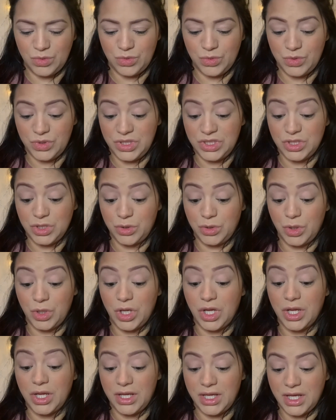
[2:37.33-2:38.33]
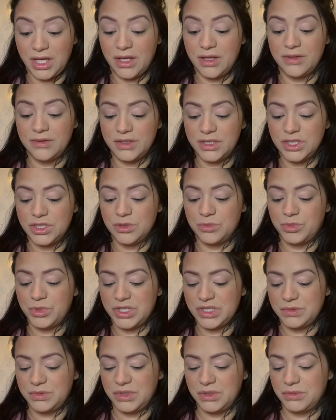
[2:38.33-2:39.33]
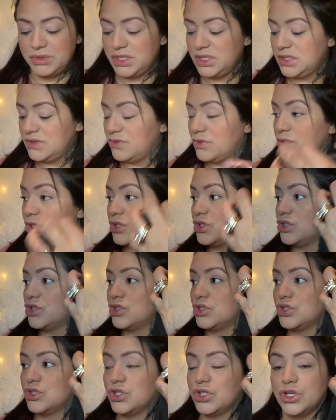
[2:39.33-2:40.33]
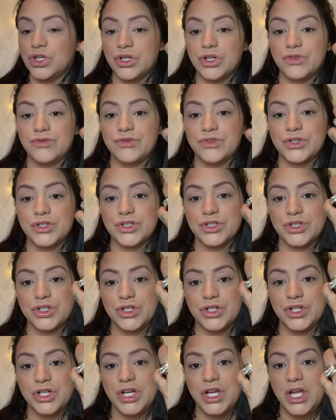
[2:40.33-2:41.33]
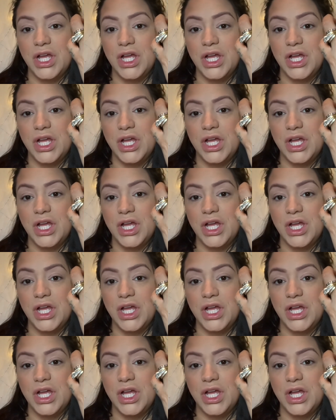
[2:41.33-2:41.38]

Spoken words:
These are pressed pigments for sure, for sure.